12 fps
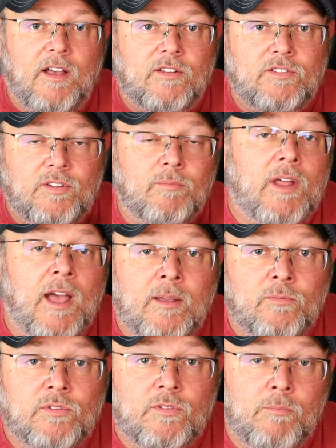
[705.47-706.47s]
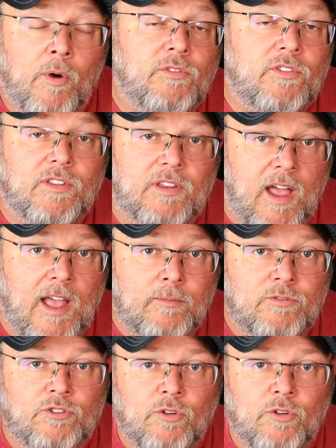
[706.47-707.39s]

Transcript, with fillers: sometimes, most of the times,